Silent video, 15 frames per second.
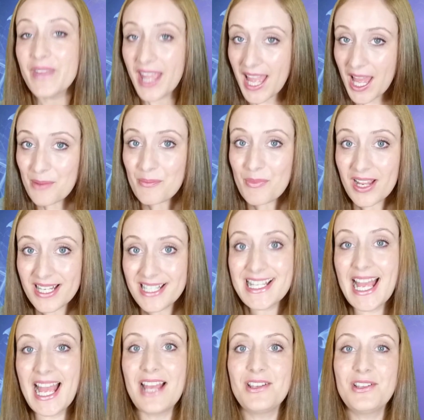and my
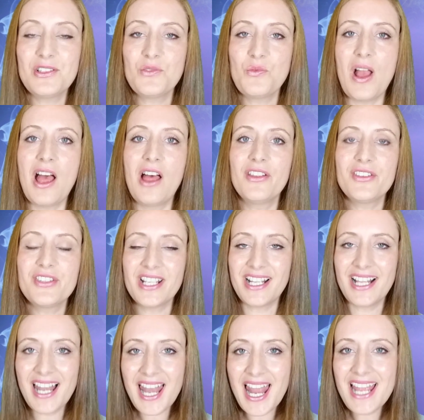dad as well to
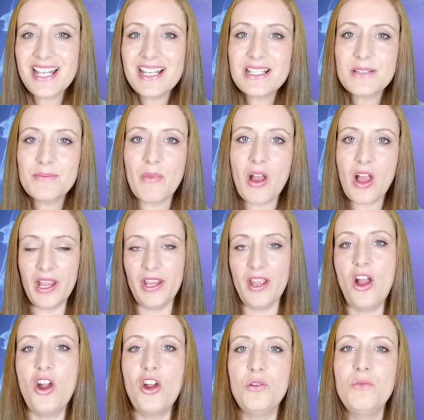cleanse my
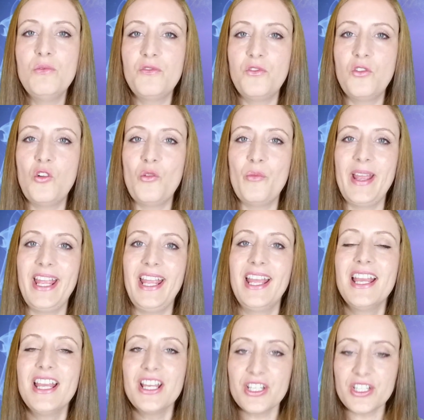home for me,
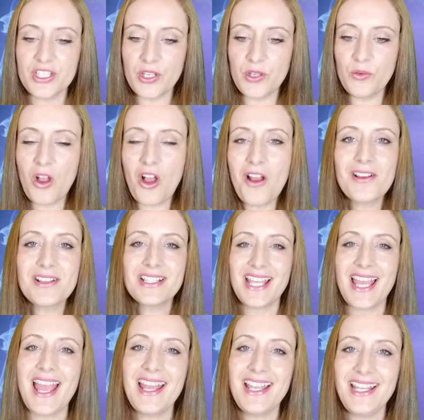to ask
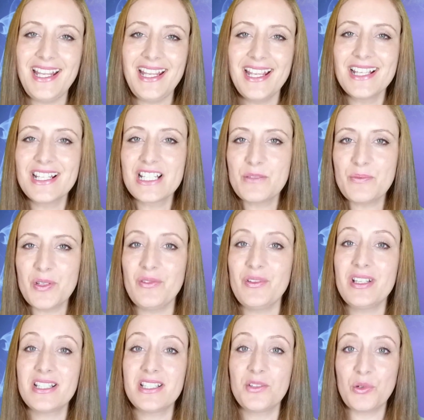any
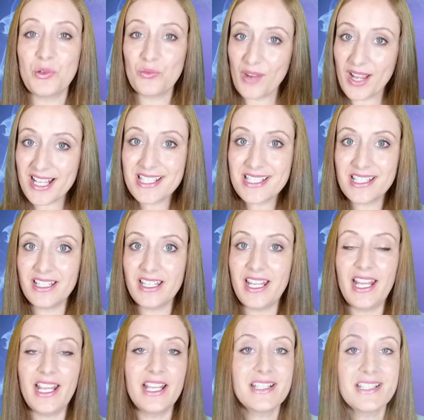spirits that were resident here